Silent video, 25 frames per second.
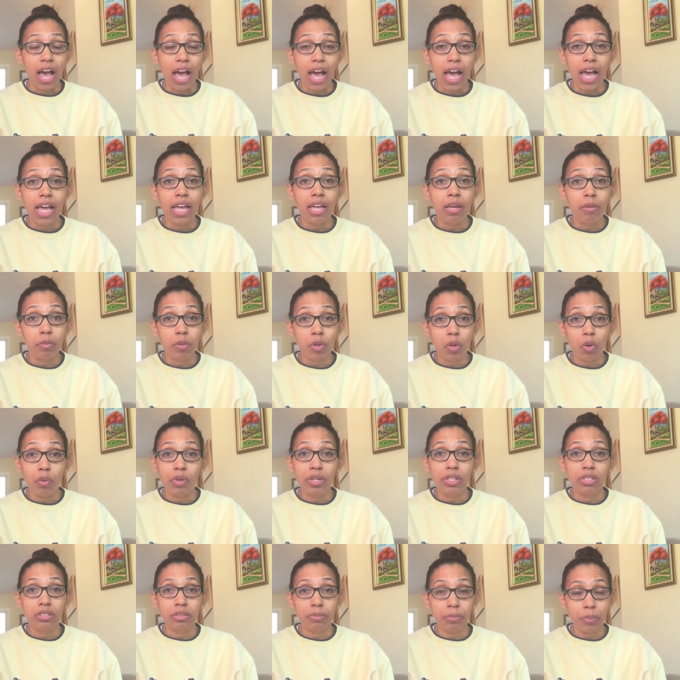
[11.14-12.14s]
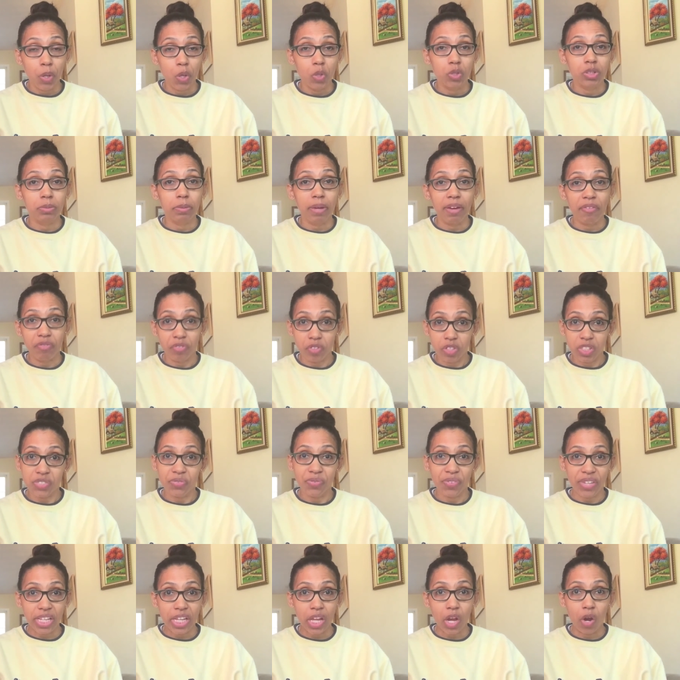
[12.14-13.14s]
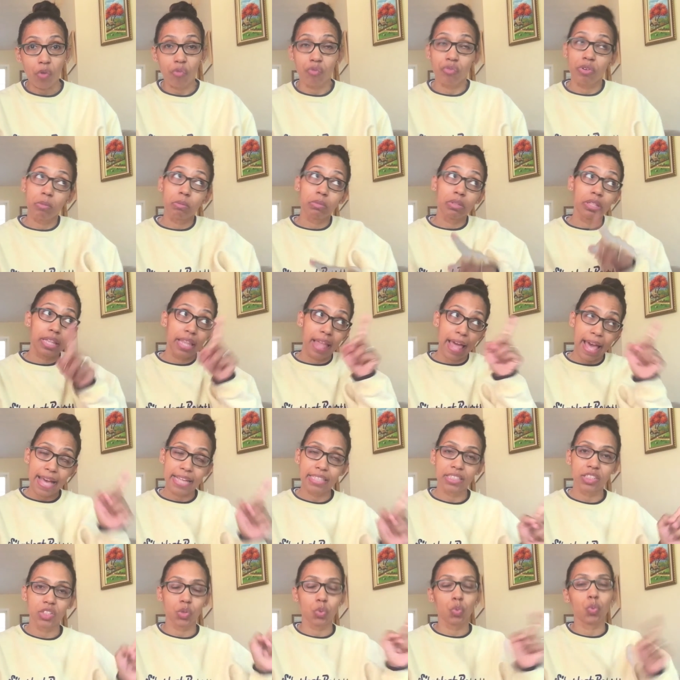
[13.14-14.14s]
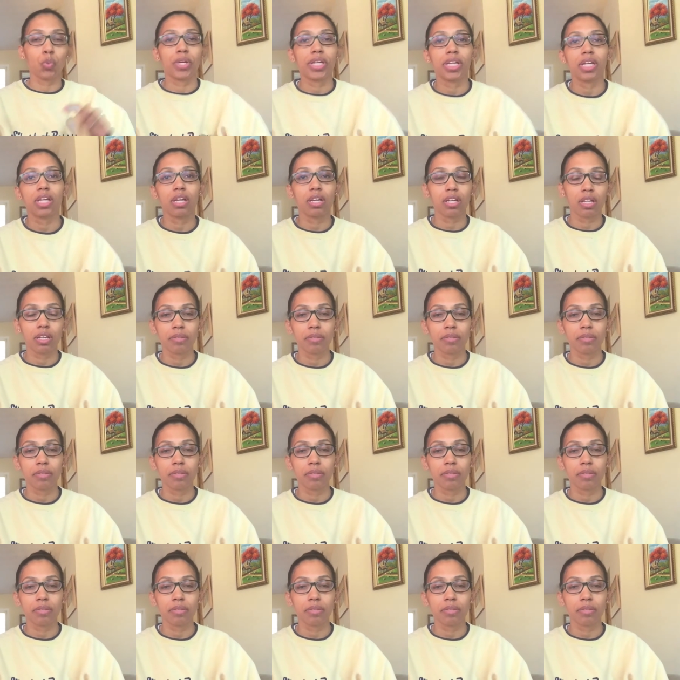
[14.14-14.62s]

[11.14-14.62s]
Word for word: I'm going to post my first video from last week.